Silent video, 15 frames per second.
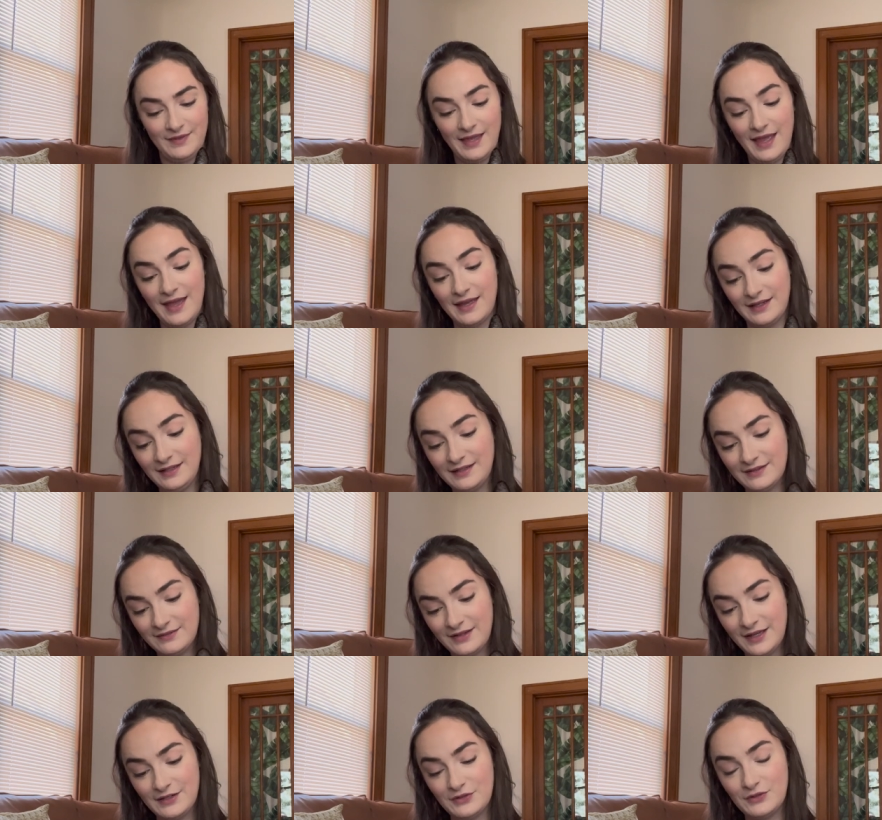I,
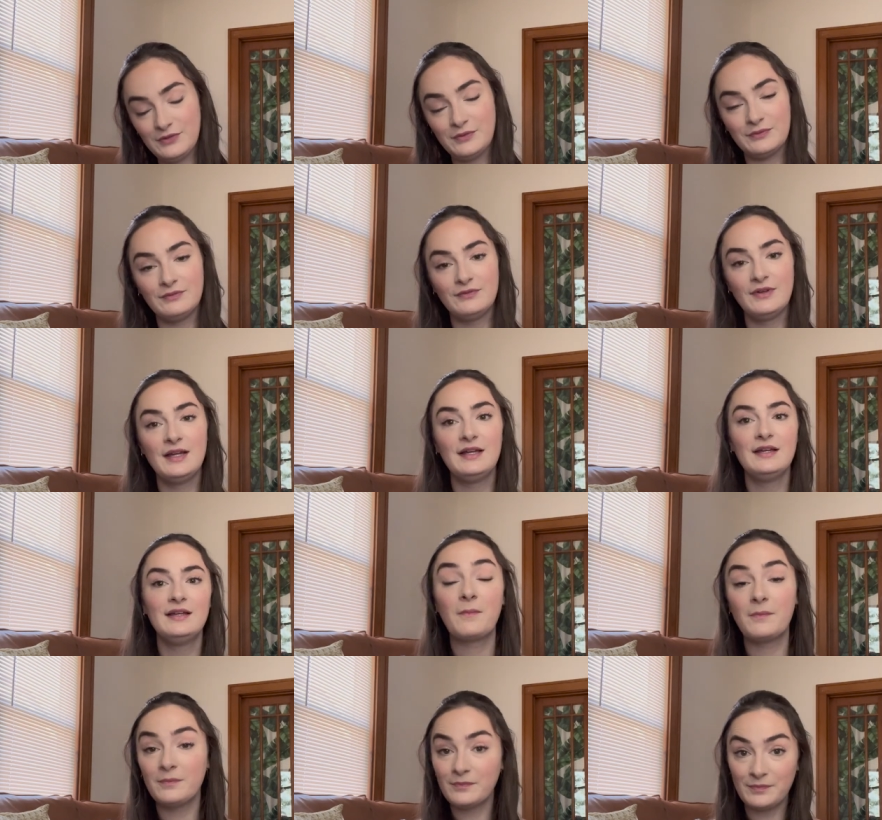I know.
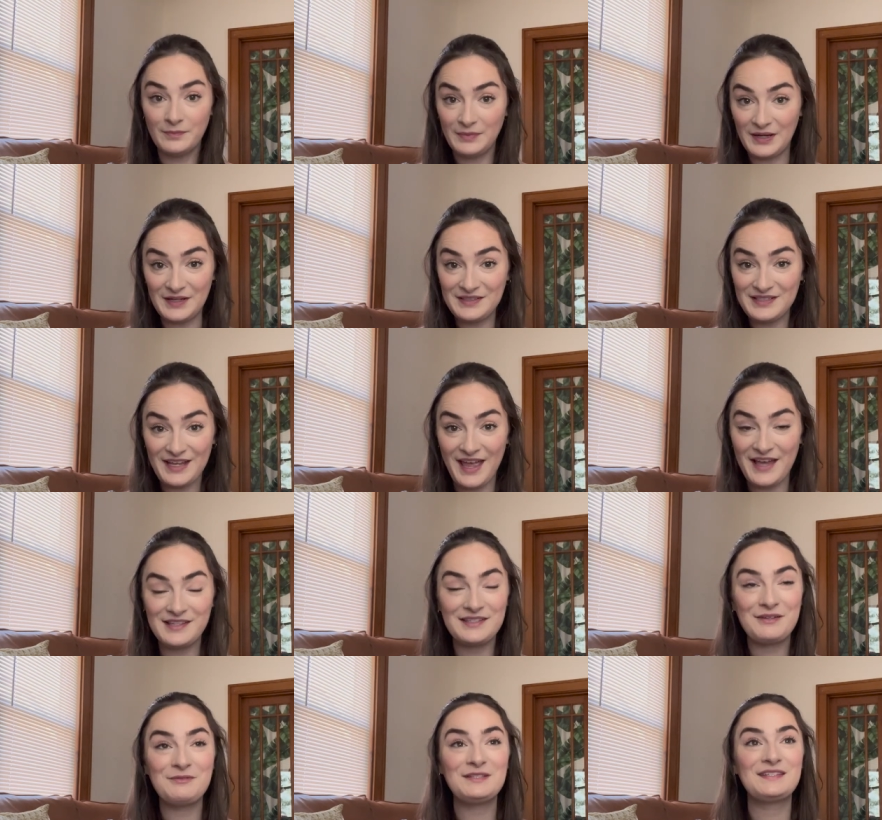But as
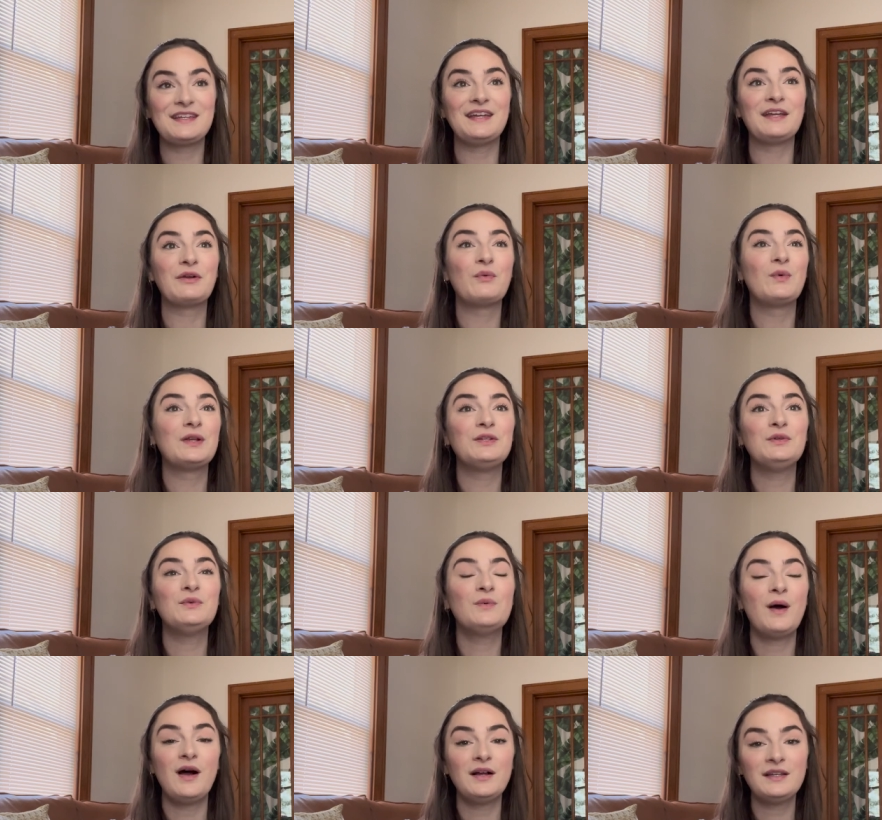I was saying, when you
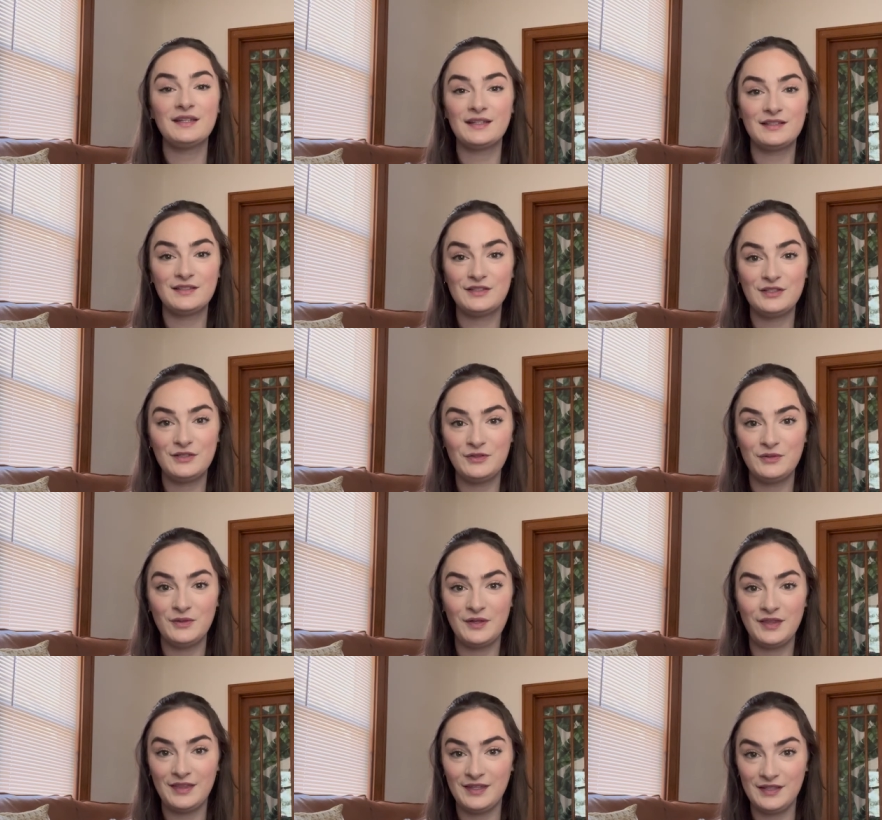walk
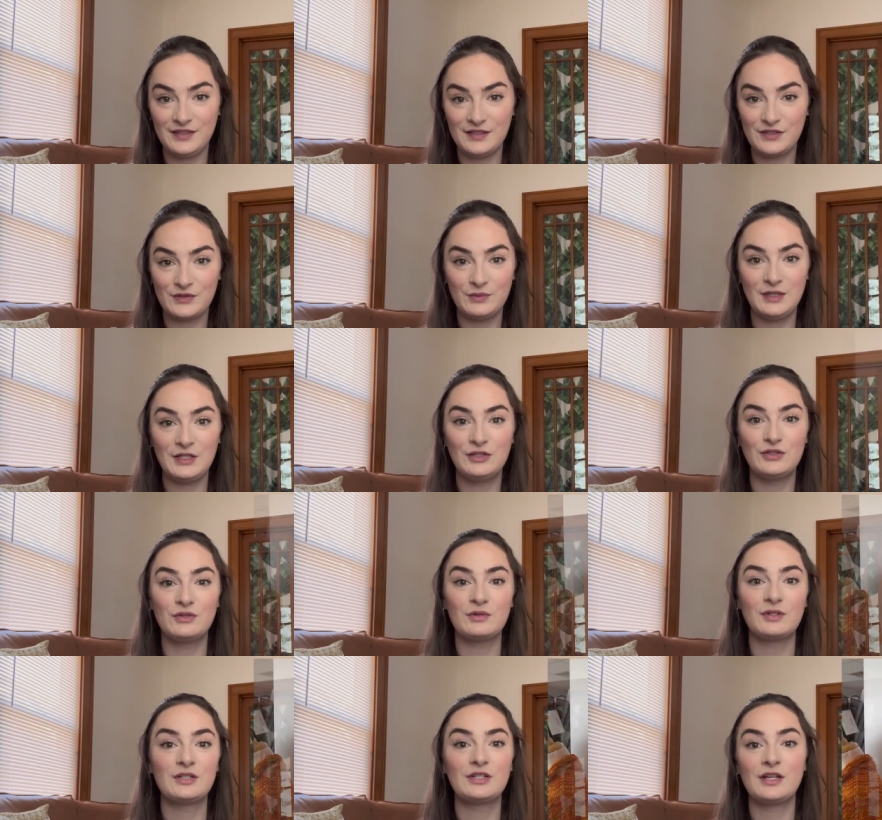into the Sweet
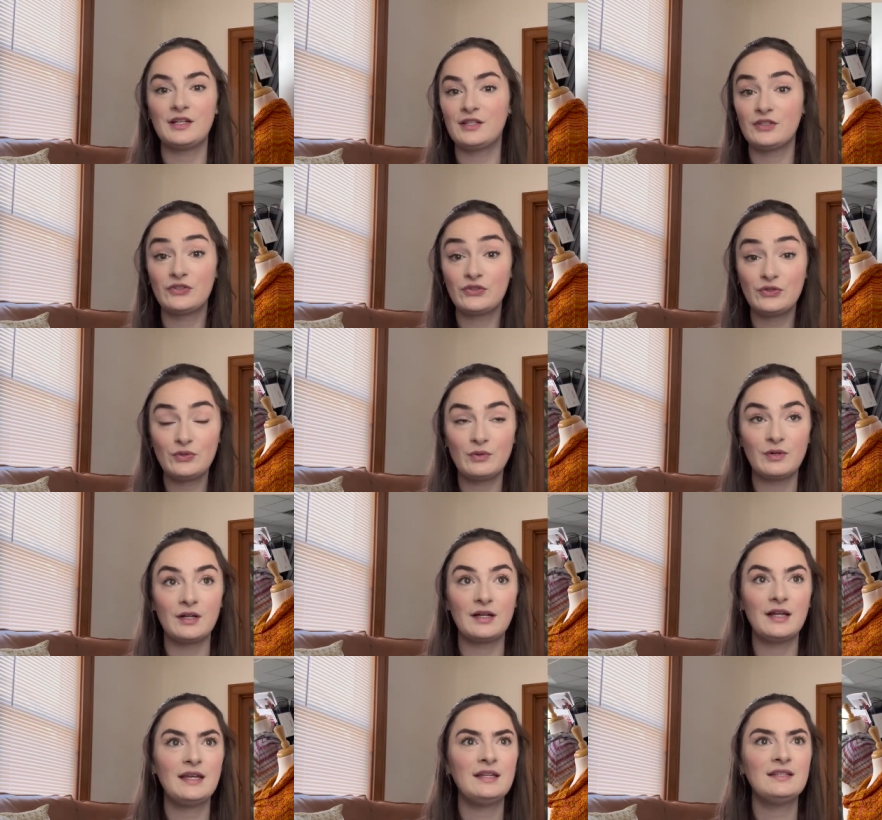Georgia
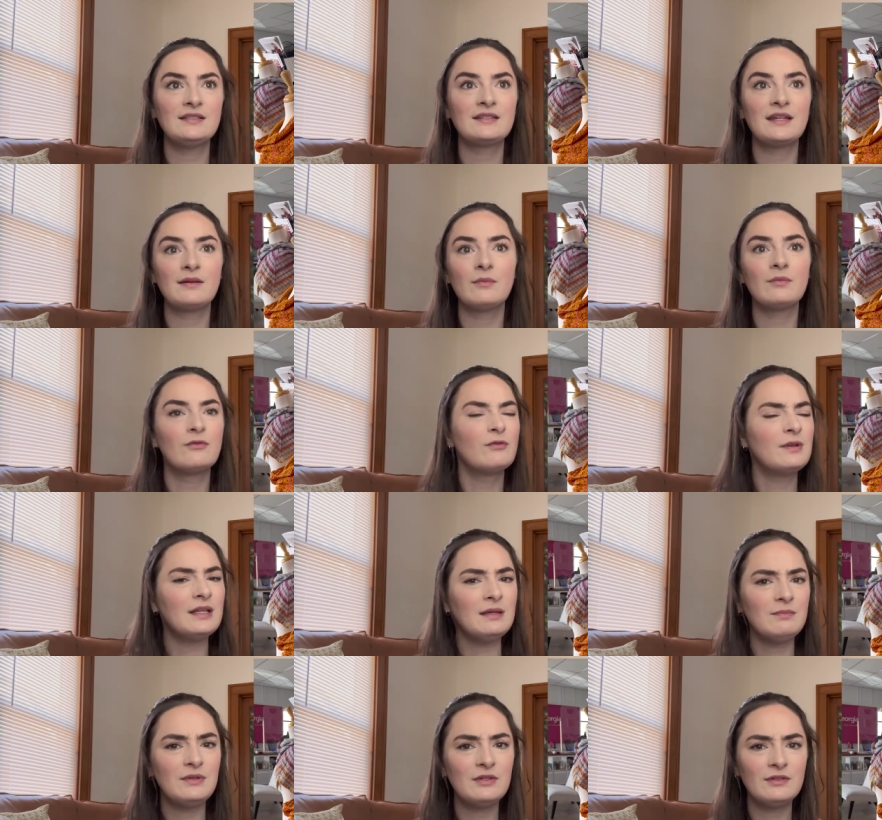store, it is like
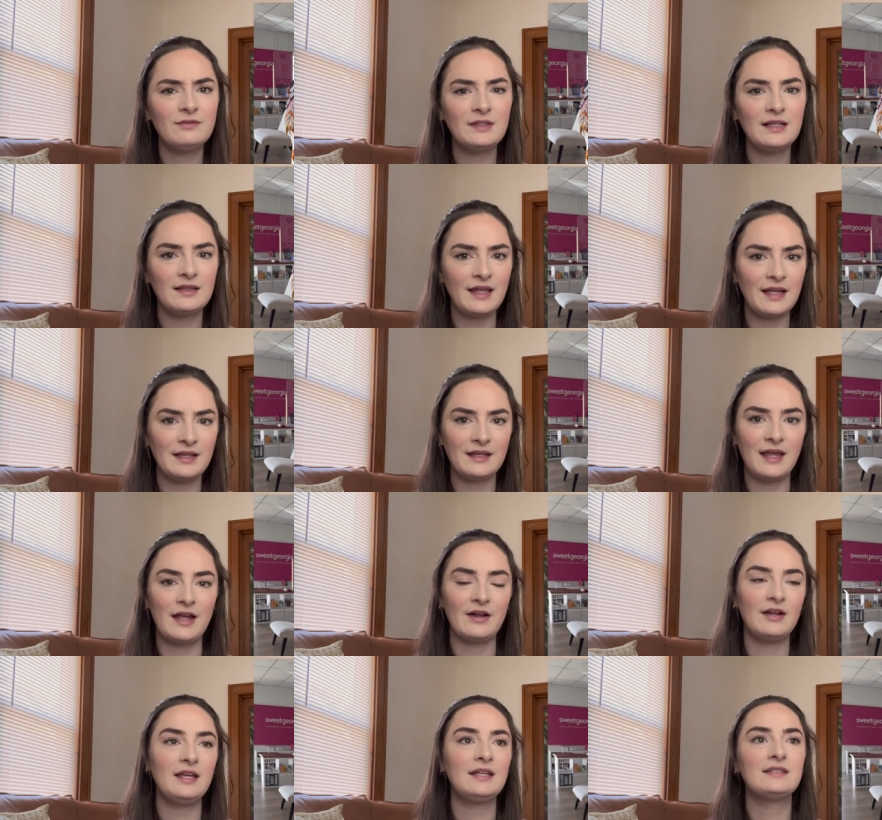really beautifully light and
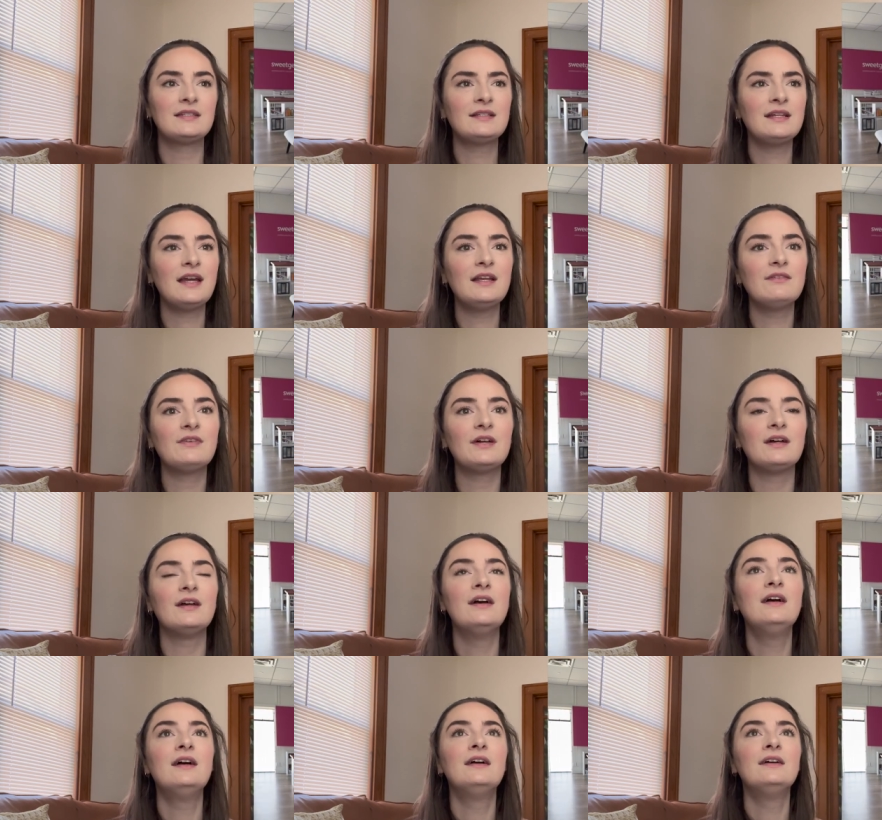airy. It's in kind of a
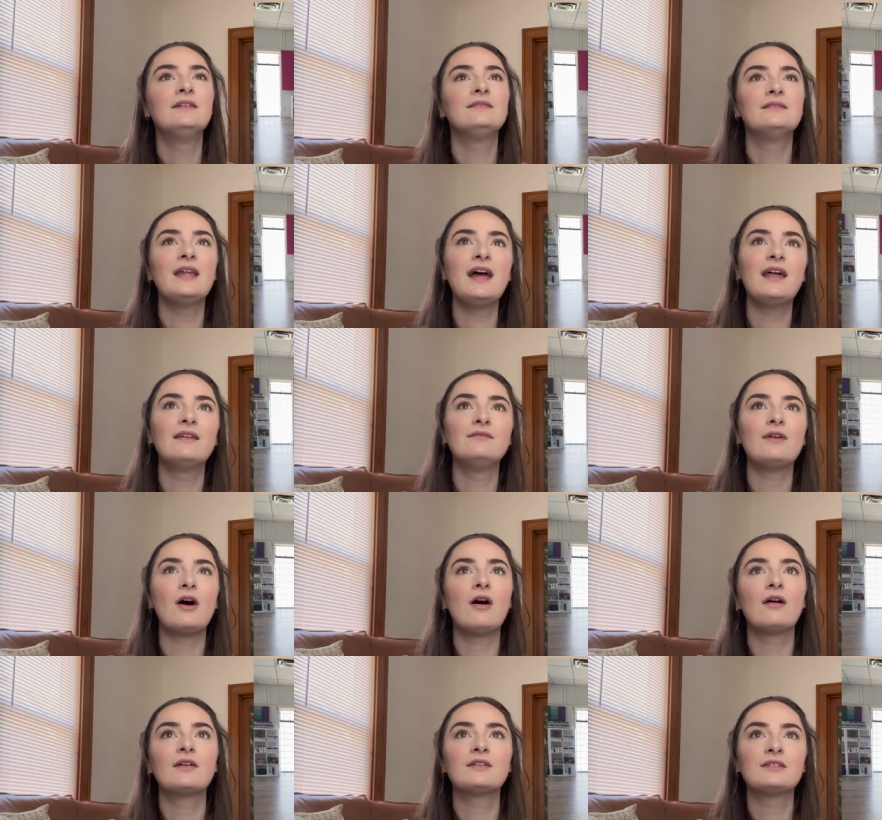not
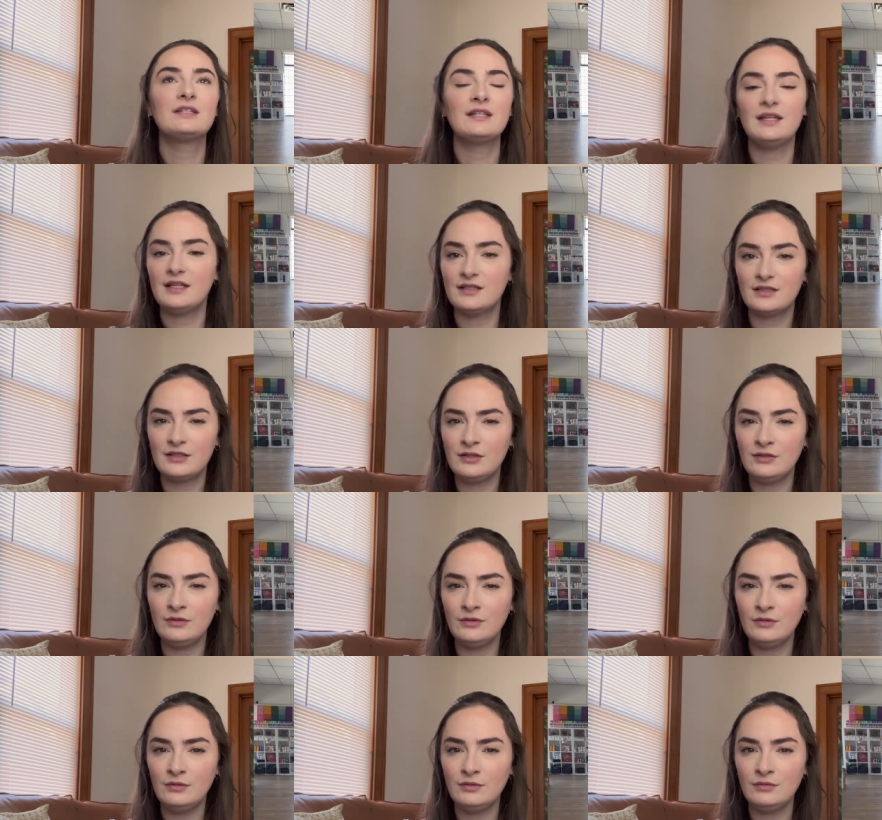hard to get
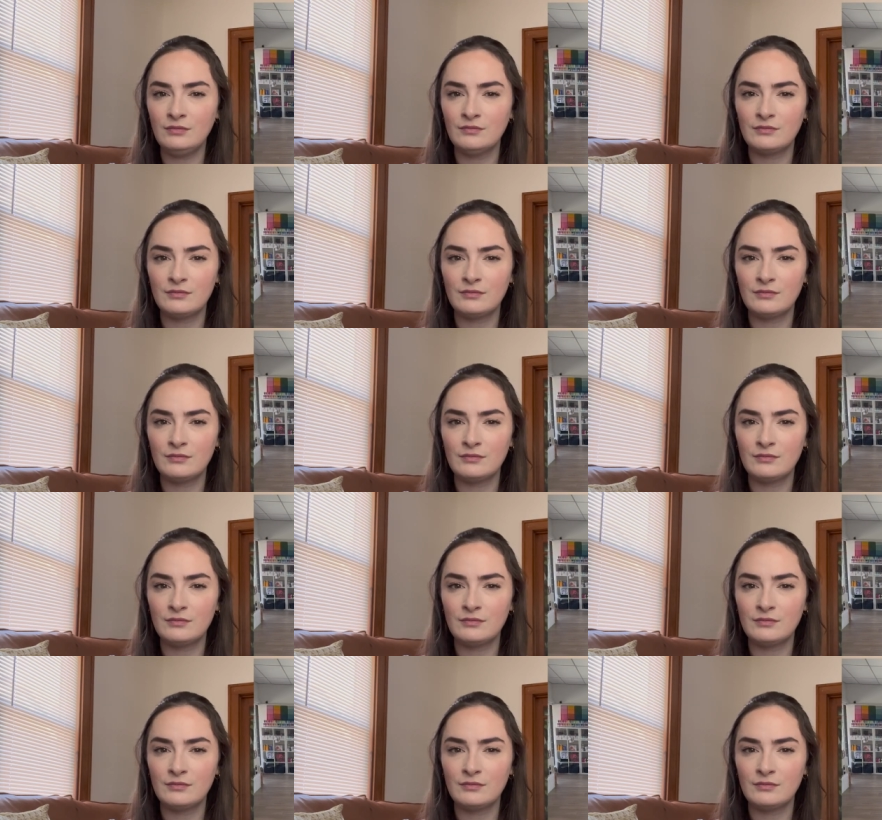to